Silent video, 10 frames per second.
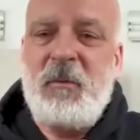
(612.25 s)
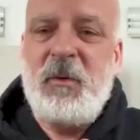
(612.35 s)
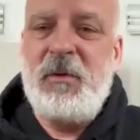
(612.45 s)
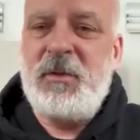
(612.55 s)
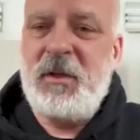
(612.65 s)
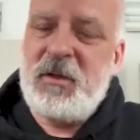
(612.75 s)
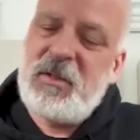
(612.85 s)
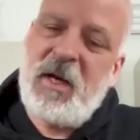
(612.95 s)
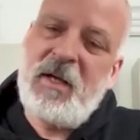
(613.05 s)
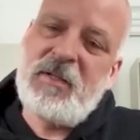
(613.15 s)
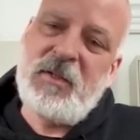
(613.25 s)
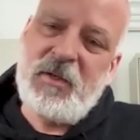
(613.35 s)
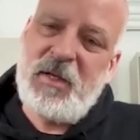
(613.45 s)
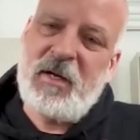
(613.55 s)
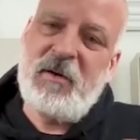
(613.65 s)
We're using our science and our
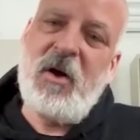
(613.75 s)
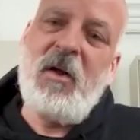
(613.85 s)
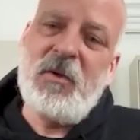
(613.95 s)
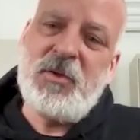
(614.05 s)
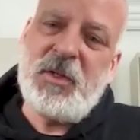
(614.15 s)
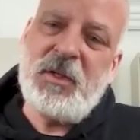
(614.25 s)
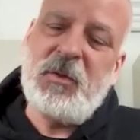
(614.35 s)
technology